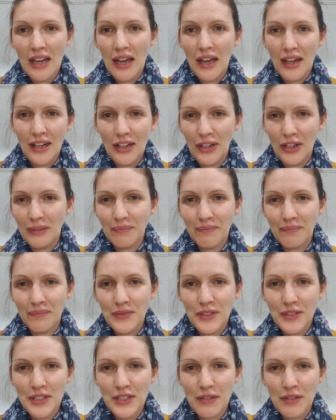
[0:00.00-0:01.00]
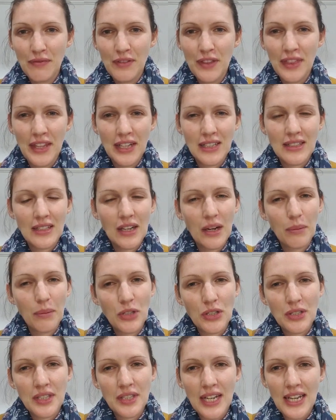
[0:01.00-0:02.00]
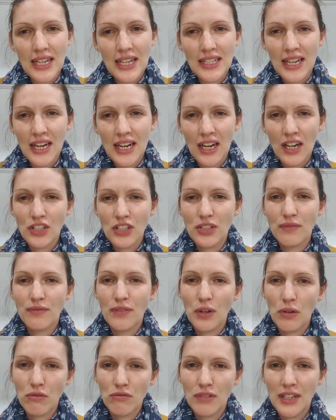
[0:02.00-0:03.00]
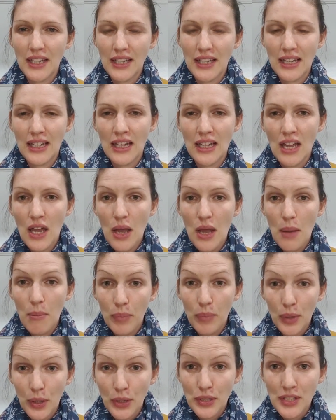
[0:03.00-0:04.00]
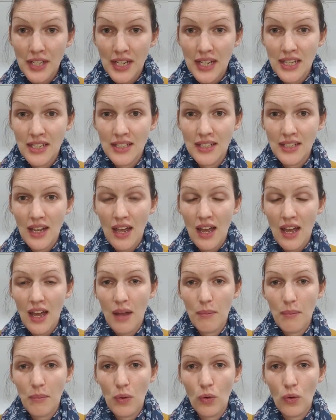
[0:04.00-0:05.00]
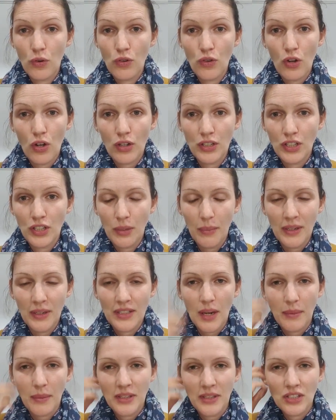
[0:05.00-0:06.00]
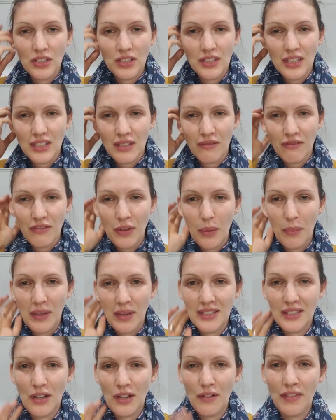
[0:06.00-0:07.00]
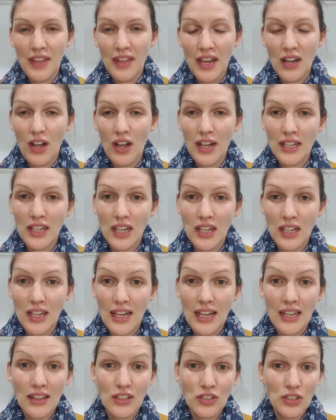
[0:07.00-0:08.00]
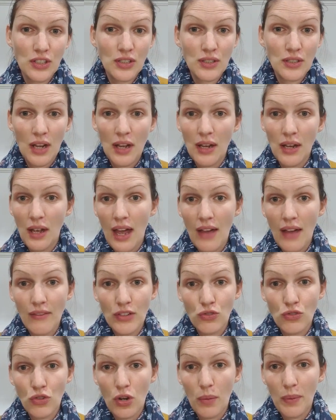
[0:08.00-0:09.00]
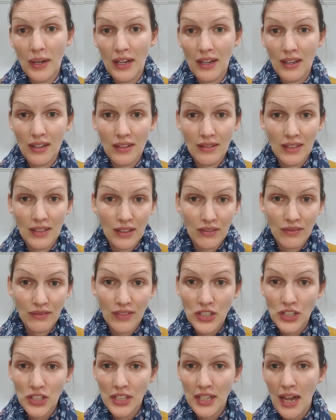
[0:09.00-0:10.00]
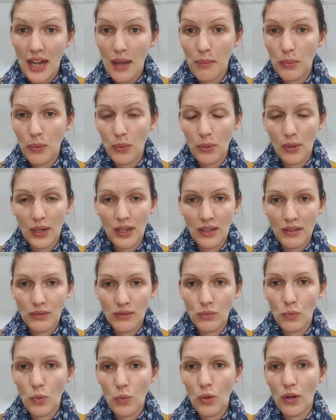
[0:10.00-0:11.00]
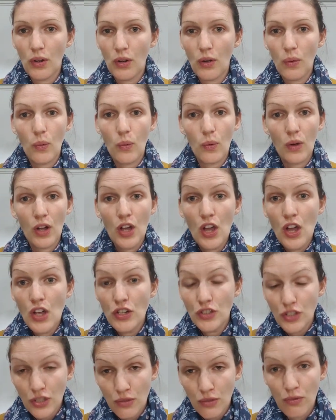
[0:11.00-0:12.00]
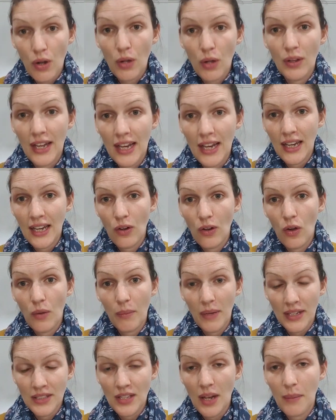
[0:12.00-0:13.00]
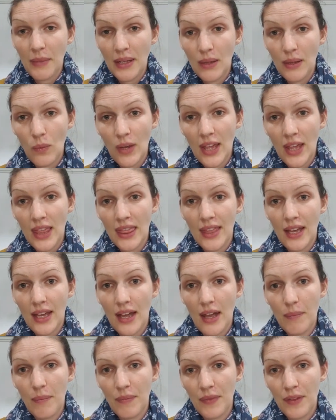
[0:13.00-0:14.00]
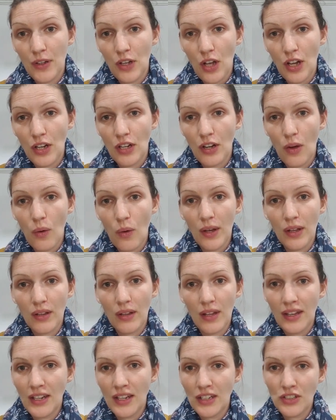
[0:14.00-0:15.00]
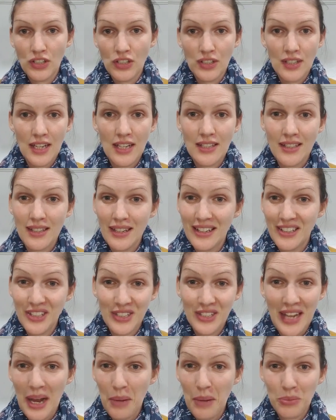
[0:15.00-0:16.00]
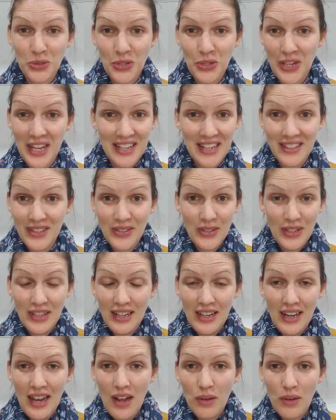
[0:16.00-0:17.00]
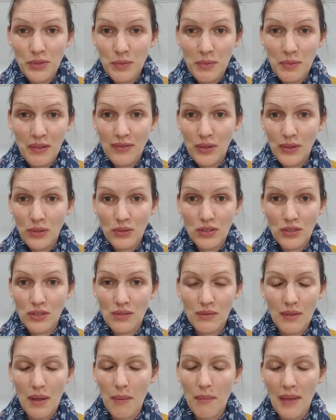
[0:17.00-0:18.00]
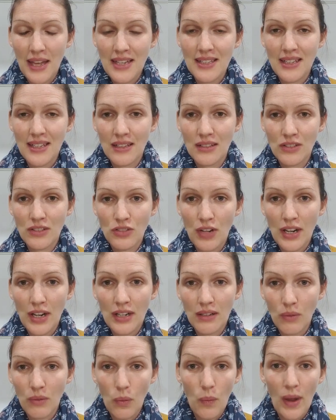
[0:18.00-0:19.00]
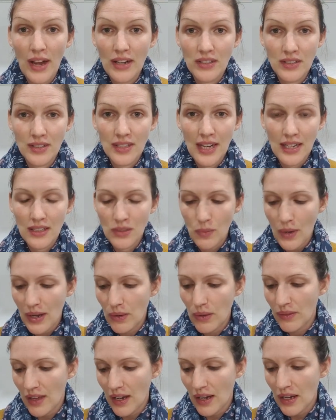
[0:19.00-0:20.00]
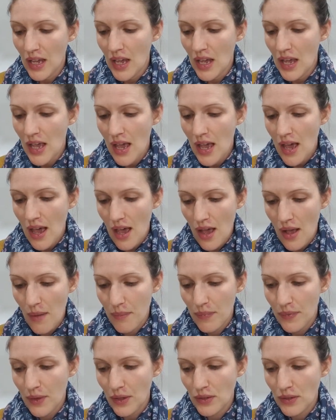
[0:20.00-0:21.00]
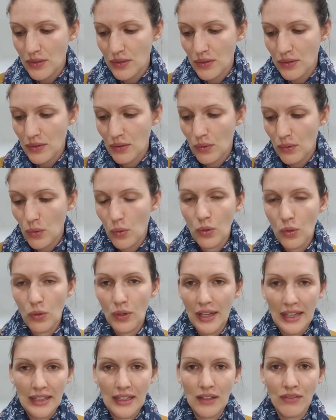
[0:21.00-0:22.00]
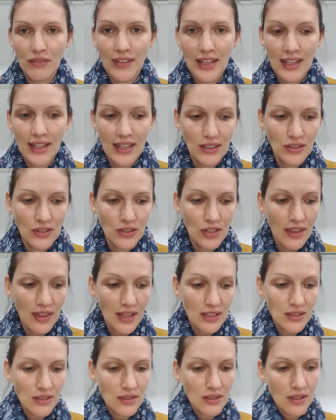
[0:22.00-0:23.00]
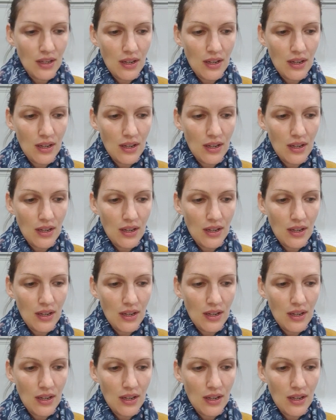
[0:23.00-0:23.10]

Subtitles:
you know, different things that I'm used to eating, and I just feel really bloated, or not, you know, my tummy just doesn't feel myself, then I can either just have a drop in a little veggie cap or in water, or just roll it on my tummy with the coconut oil, and it just absolutely instant. It helps me feel just amazing straight away. It just takes away all that those icky feelings. So that's